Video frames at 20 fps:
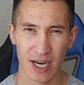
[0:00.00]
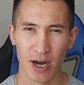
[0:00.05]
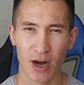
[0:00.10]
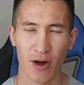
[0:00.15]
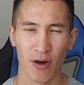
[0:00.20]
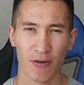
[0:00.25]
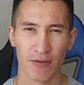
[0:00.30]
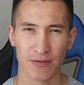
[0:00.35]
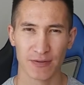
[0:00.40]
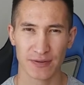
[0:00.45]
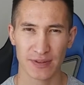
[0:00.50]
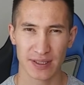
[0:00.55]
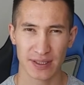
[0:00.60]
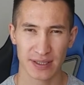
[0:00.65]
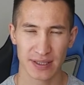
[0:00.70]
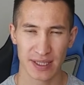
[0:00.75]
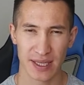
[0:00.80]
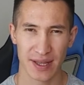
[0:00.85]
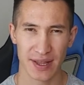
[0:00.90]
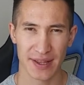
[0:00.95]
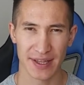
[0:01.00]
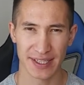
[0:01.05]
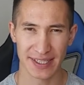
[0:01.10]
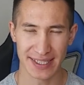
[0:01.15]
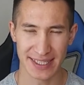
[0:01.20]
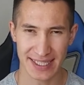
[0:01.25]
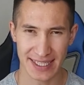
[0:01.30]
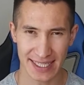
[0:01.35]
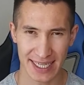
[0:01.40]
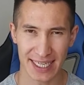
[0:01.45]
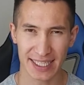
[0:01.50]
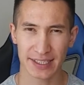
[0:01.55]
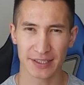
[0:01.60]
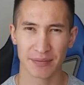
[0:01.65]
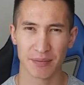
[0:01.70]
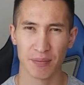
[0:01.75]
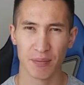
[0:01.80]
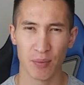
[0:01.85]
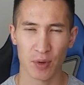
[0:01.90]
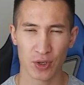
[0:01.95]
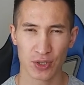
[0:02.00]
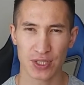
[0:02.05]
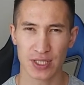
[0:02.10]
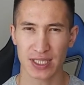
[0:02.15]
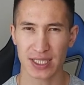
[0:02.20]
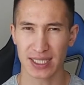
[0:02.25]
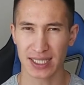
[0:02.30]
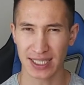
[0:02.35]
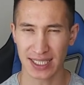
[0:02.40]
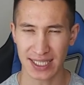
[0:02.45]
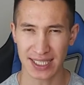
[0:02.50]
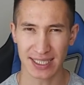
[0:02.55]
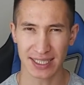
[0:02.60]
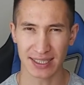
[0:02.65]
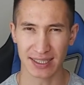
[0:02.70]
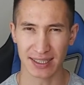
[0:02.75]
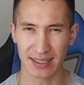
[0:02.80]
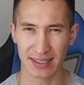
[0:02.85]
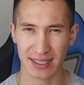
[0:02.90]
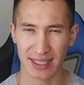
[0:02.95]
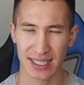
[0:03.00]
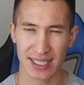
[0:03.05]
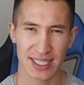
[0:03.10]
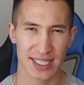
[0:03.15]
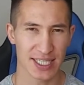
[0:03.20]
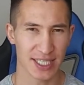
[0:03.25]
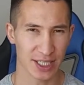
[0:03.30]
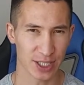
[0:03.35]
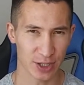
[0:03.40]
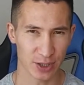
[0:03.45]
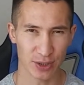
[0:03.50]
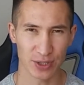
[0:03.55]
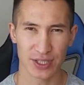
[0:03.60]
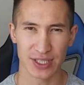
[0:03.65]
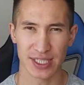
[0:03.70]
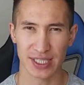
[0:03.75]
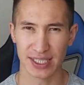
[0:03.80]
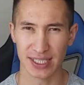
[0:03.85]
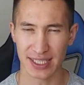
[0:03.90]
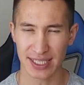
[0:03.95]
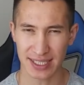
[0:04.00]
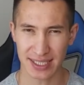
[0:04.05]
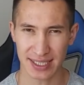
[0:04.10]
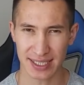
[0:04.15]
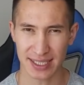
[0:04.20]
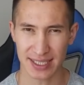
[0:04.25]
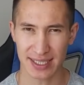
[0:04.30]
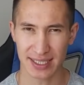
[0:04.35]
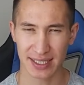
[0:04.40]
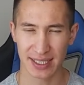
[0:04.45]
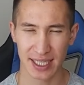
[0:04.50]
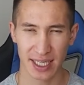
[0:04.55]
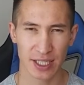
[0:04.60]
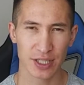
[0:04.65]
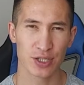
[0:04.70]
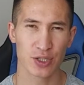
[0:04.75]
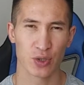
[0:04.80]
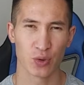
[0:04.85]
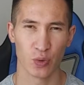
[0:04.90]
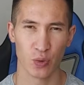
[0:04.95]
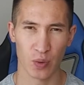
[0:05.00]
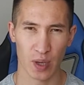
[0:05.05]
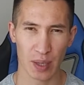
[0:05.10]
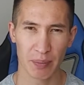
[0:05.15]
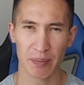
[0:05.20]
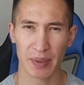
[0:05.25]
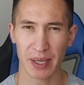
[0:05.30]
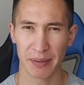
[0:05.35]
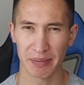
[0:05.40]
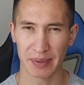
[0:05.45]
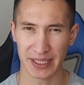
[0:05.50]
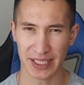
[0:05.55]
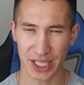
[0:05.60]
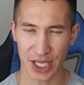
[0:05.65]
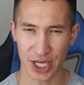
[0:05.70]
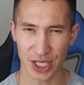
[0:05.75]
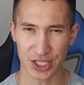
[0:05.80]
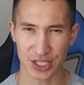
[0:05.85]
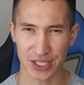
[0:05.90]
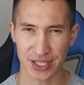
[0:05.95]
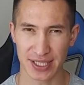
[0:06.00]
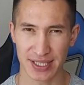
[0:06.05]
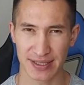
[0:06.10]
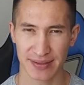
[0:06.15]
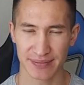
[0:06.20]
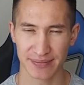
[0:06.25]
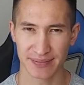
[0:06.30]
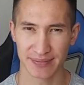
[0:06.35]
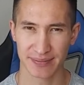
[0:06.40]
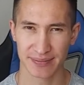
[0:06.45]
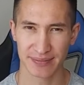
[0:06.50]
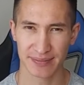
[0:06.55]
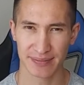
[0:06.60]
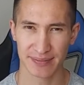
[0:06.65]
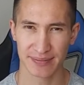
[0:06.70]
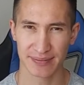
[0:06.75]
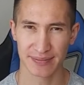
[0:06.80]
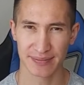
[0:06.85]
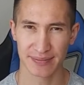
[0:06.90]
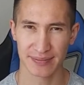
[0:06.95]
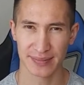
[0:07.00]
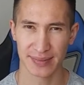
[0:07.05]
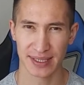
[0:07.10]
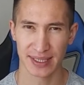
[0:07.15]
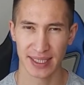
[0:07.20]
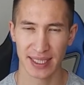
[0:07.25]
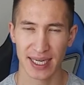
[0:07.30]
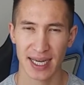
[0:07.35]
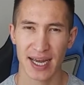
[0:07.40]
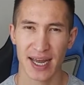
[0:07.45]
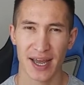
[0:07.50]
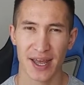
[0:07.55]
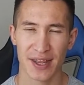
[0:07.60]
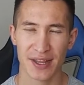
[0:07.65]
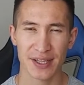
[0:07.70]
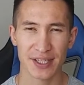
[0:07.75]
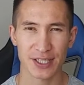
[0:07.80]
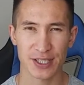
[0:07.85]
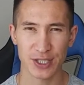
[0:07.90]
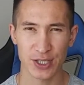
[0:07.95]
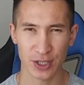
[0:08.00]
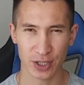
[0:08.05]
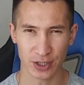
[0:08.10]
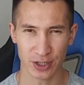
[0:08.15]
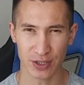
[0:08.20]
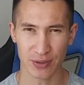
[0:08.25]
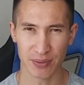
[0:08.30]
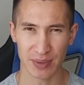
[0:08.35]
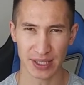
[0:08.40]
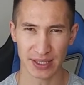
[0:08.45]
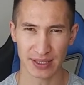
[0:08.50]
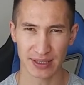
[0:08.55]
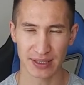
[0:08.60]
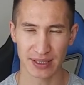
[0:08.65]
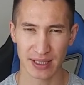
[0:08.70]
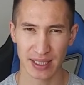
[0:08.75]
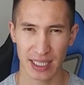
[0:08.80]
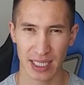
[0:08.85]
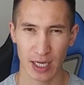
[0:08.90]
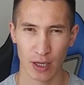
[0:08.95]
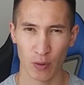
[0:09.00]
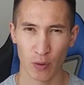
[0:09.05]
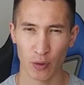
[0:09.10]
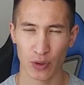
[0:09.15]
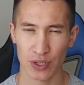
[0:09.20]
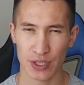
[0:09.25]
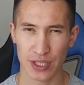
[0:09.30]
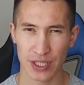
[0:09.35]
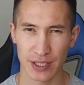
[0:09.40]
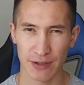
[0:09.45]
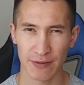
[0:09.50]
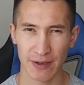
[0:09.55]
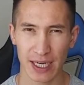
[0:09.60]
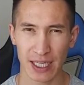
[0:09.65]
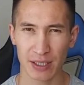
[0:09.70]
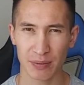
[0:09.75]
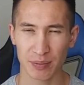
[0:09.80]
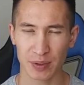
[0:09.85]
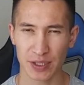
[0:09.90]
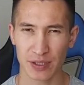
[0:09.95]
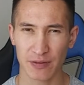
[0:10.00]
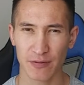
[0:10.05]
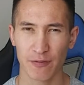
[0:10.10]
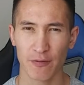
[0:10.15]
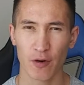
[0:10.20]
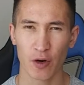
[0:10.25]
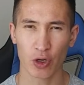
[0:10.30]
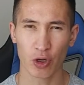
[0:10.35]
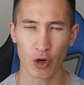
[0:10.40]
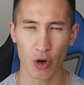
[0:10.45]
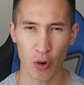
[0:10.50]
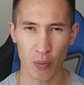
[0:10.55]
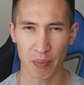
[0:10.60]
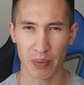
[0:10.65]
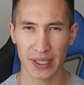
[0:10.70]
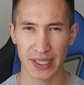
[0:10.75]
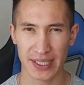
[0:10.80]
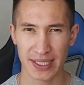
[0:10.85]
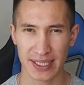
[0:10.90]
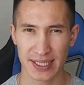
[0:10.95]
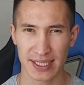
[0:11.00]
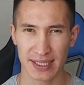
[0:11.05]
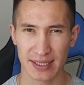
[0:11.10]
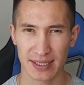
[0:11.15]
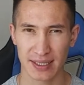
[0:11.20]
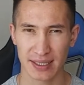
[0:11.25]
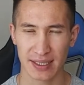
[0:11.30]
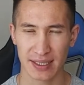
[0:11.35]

of the 10 most critical security risks to web applications. The document was developed for companies